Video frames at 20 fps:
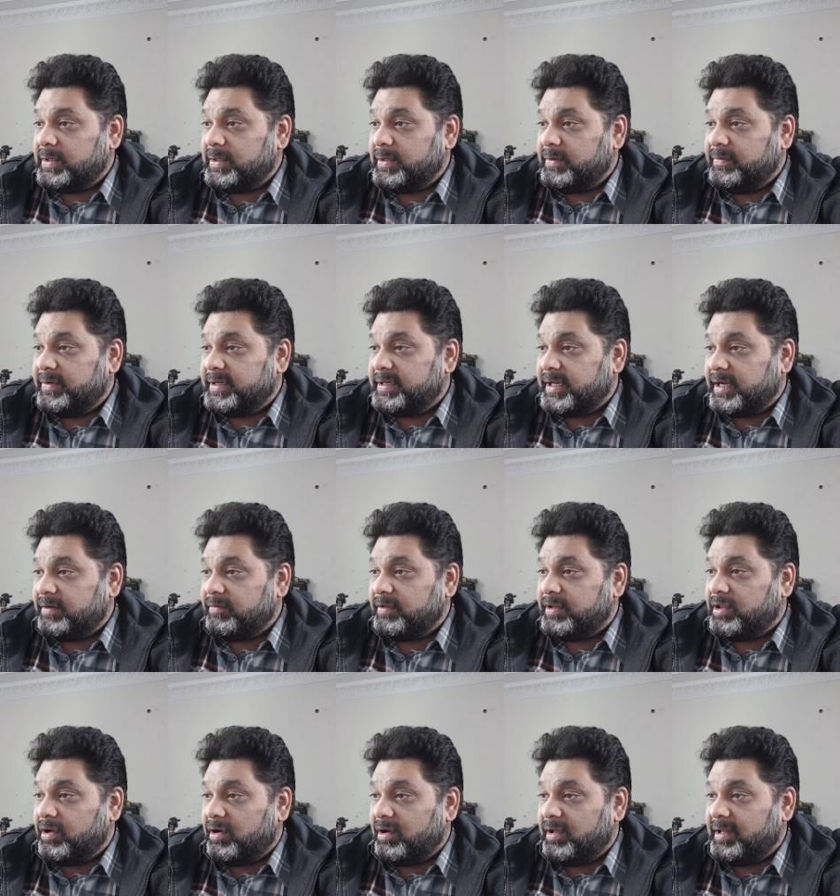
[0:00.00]
we're done with
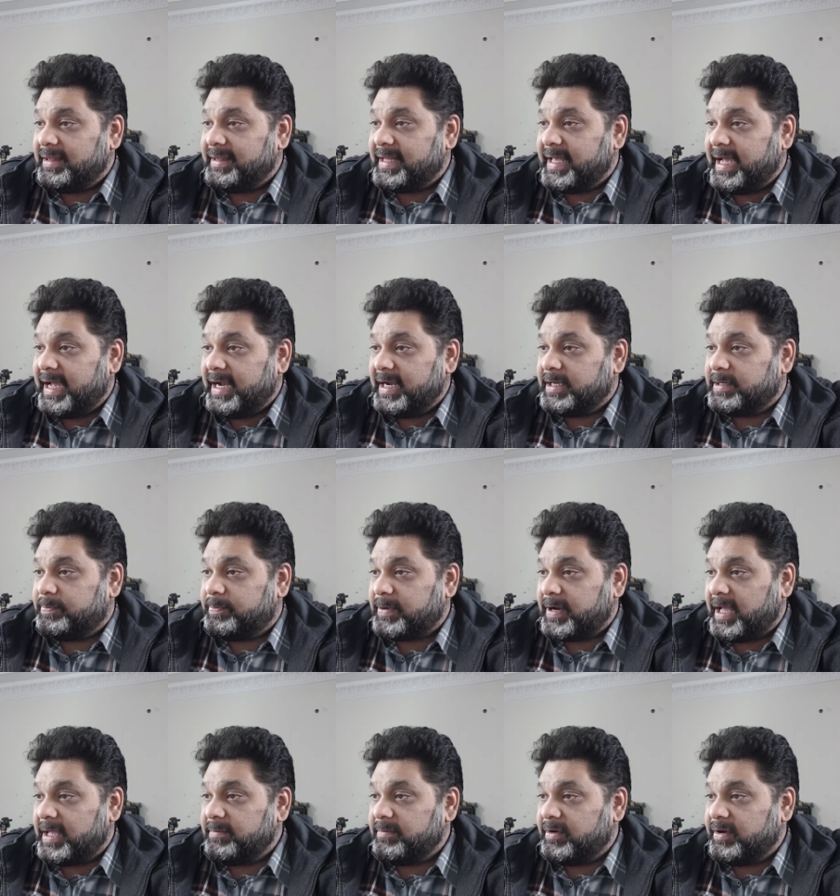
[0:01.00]
all that.
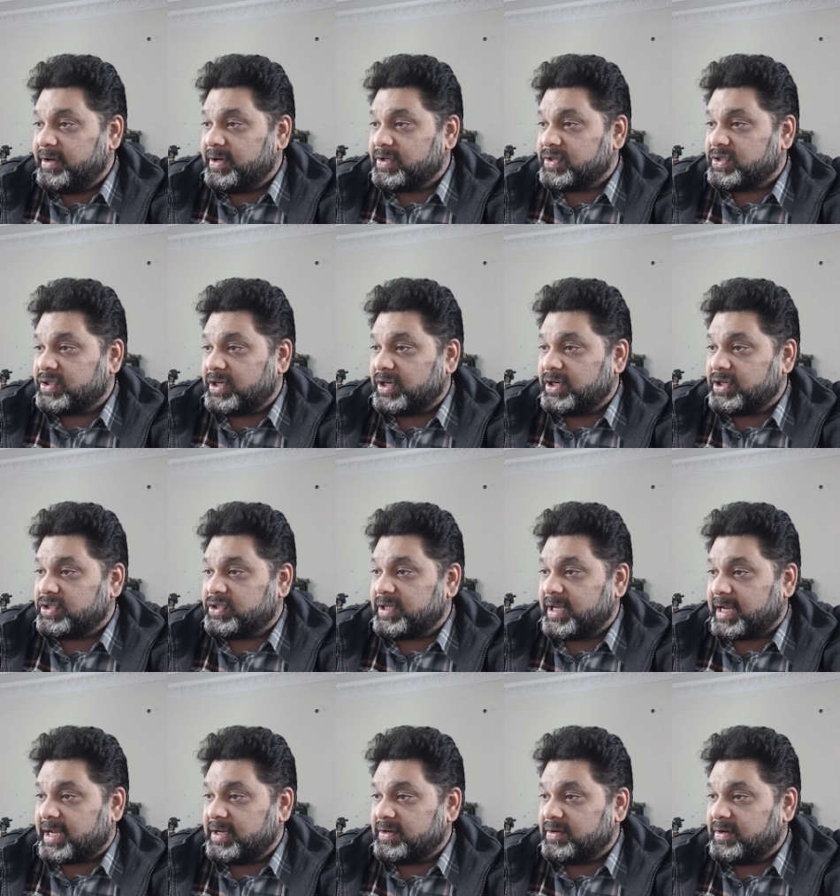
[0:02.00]
Primary research,
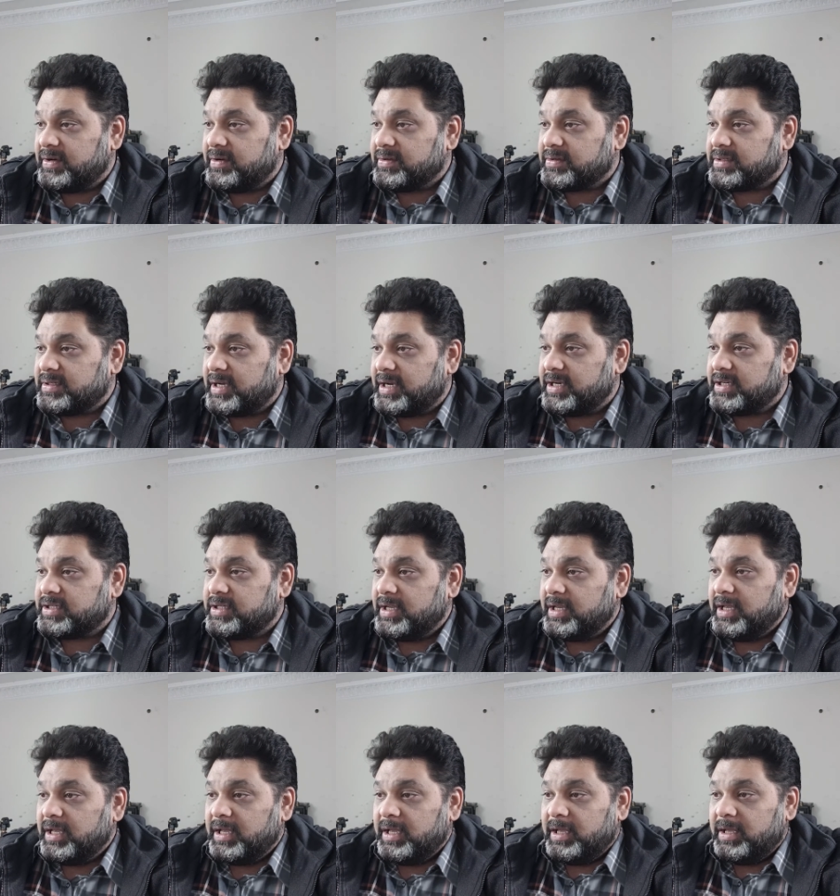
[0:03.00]
secondary research,
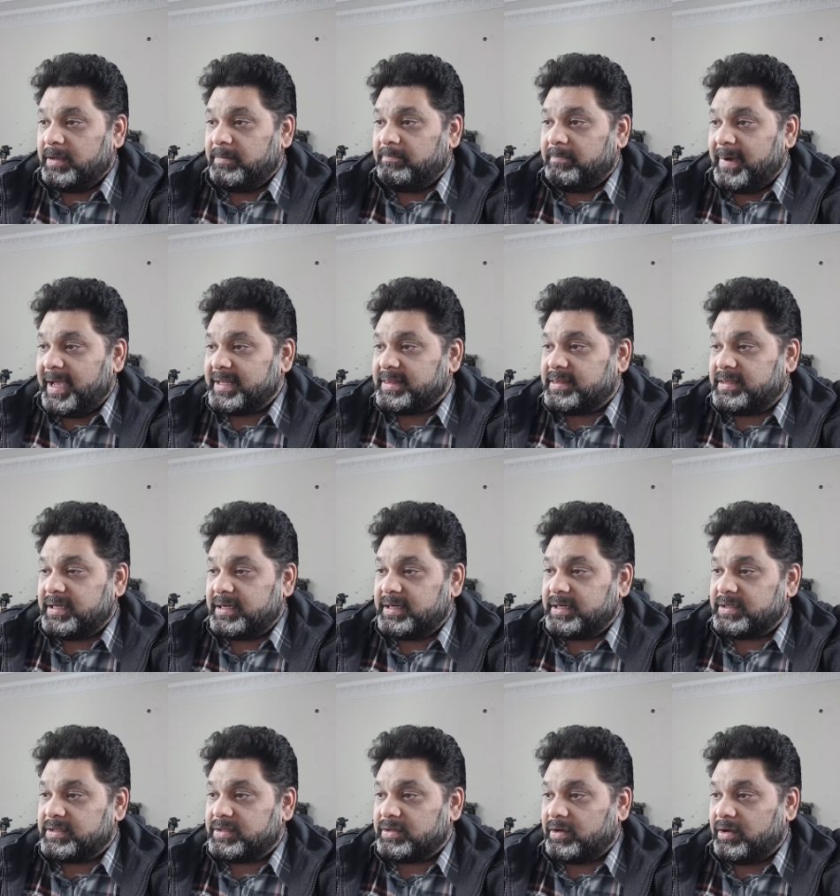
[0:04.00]

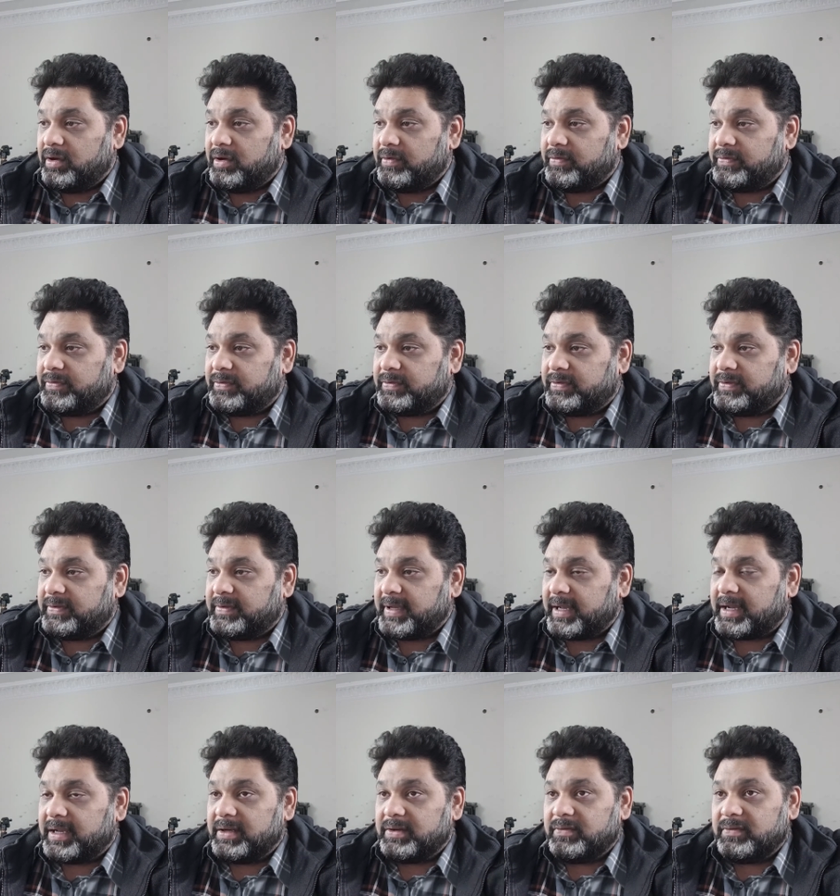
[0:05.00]
methods of
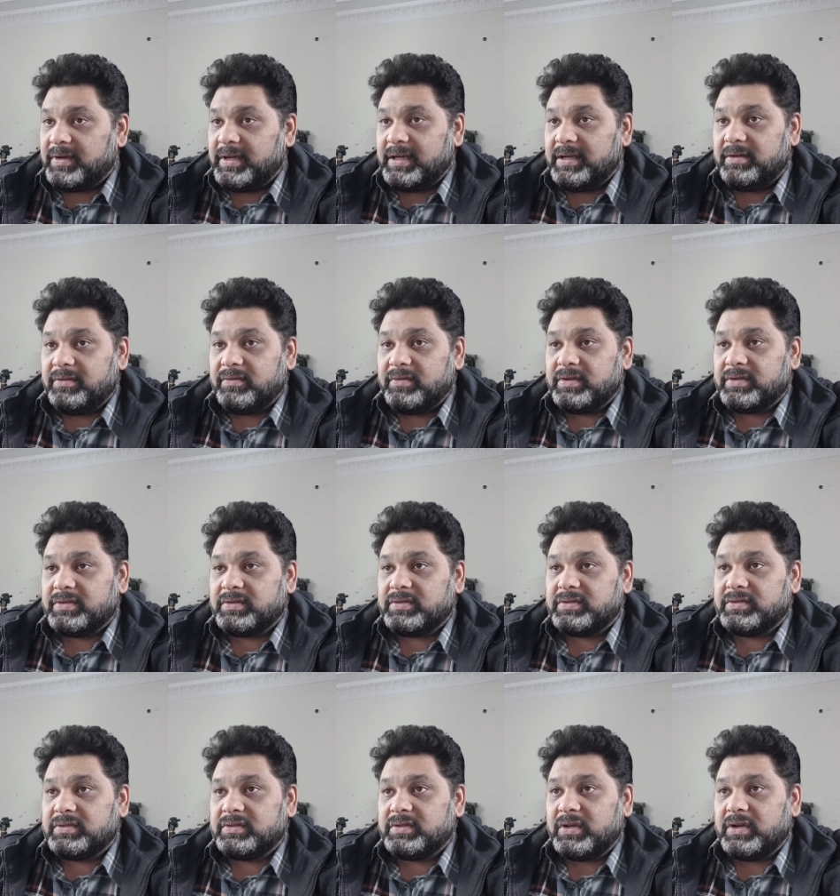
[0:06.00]
secondary
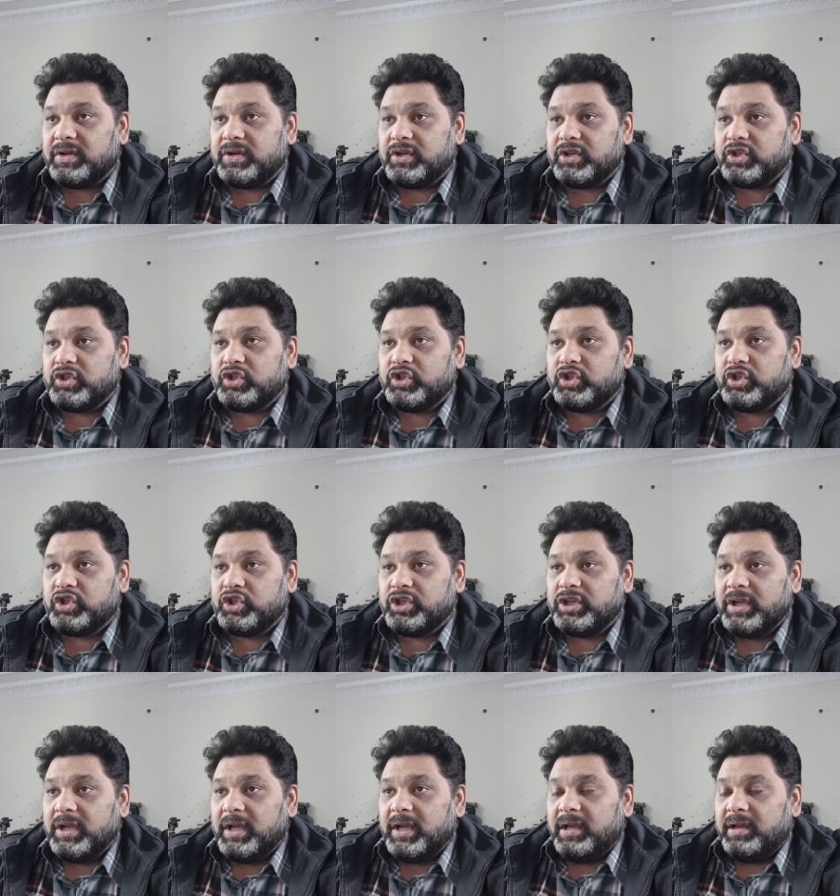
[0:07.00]
research.
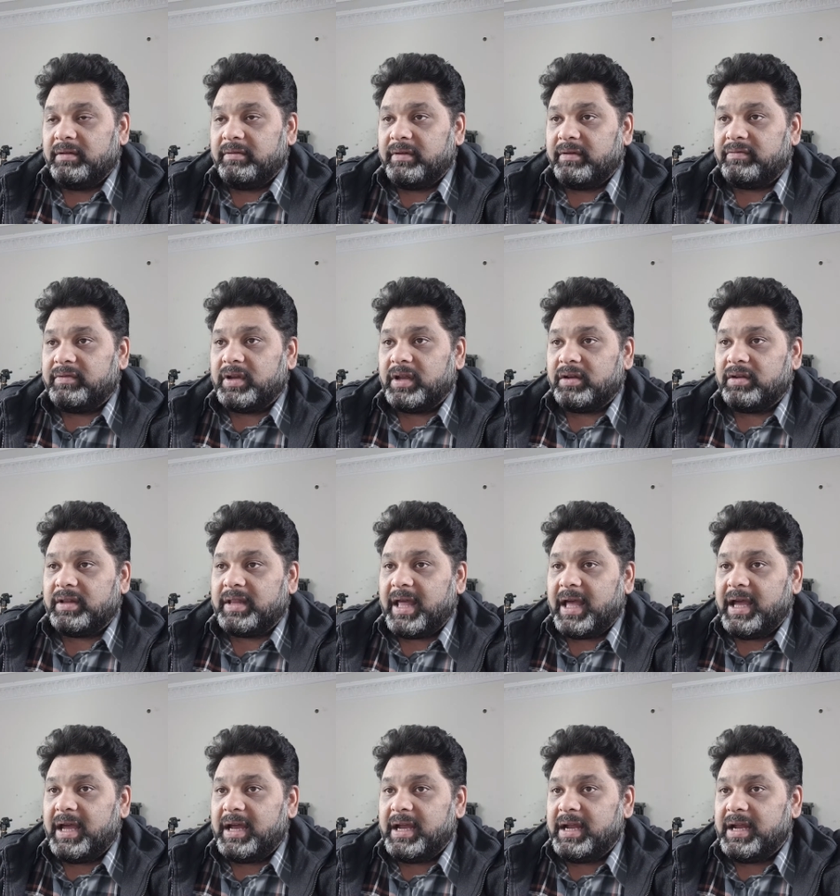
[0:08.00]
We've done
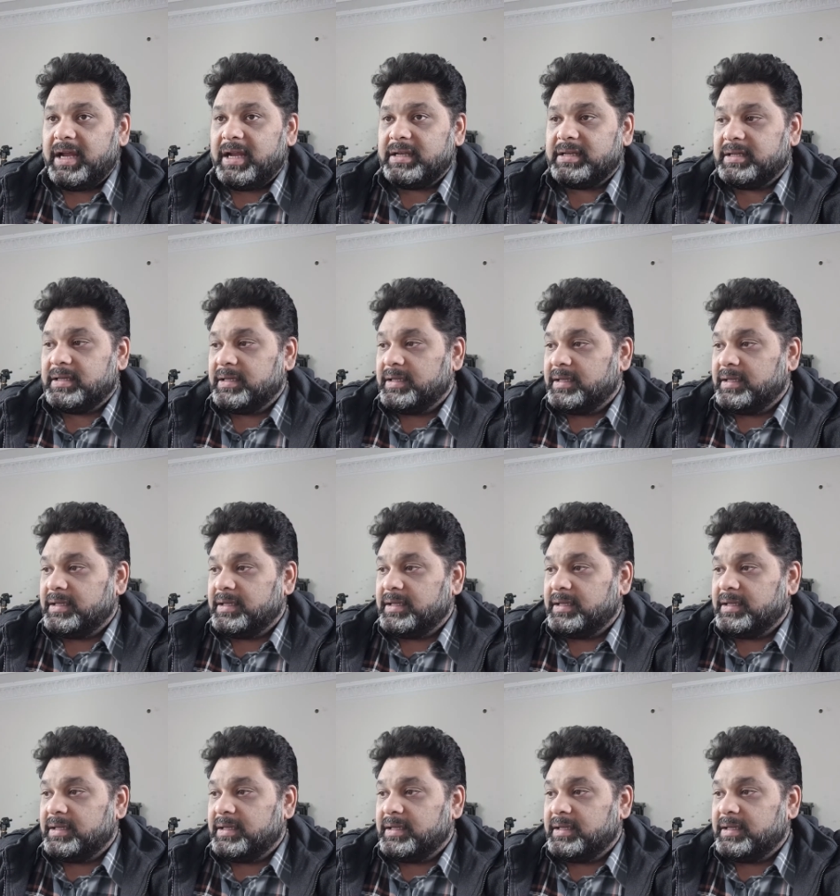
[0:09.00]
that,